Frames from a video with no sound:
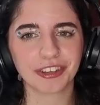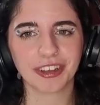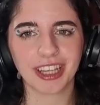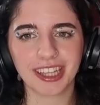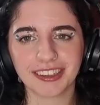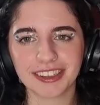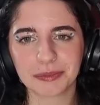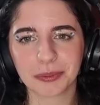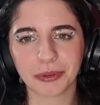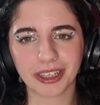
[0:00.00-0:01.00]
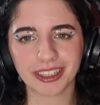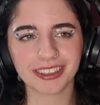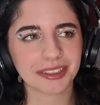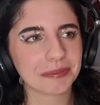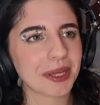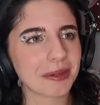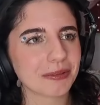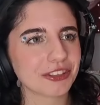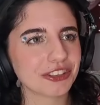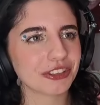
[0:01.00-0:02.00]
Feel like at this point,
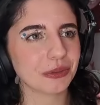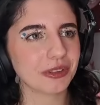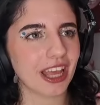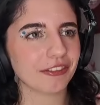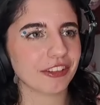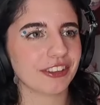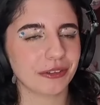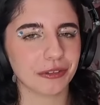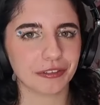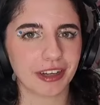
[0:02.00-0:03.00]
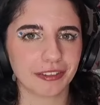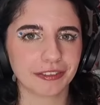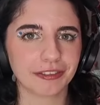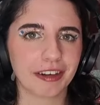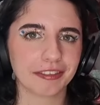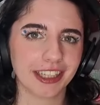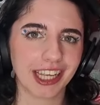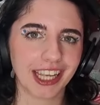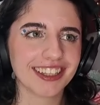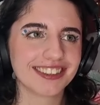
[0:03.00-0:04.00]
Pip's just doing everything without
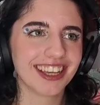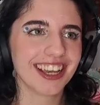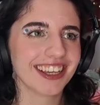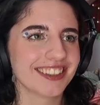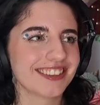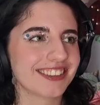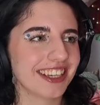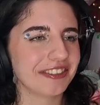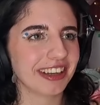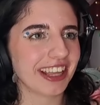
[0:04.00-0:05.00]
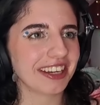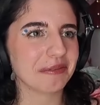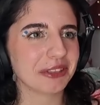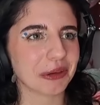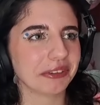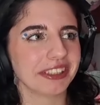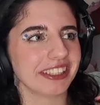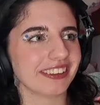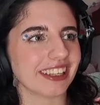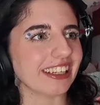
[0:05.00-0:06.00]
Ravi. Is, is she even letting him do
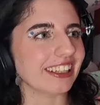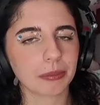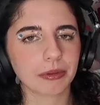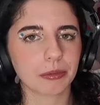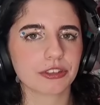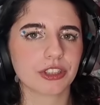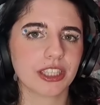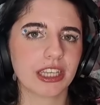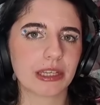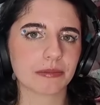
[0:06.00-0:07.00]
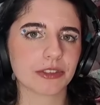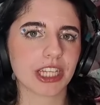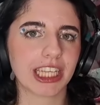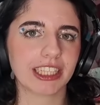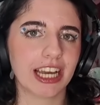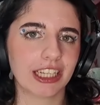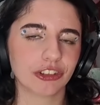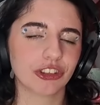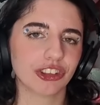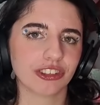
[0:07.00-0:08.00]
anything? Maybe we'll see him take
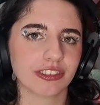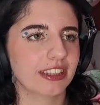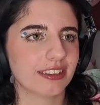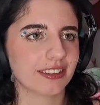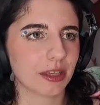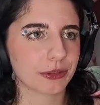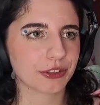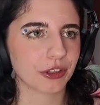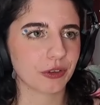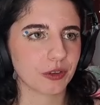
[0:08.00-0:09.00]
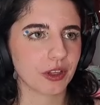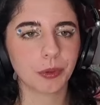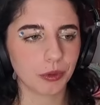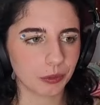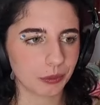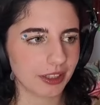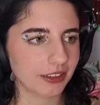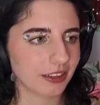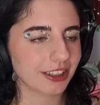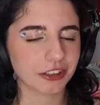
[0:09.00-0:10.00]
action in this episode, but will
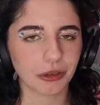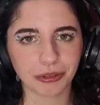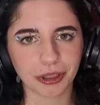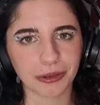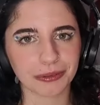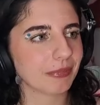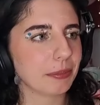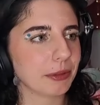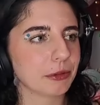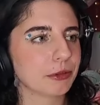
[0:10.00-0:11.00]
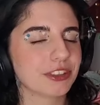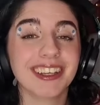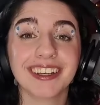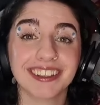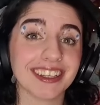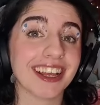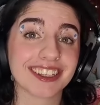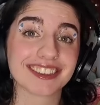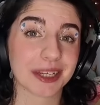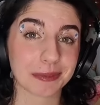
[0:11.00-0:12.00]
we? I don't know. Maybe we'll see it in the
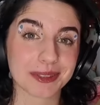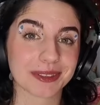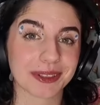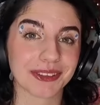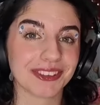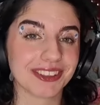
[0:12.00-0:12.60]
next episode.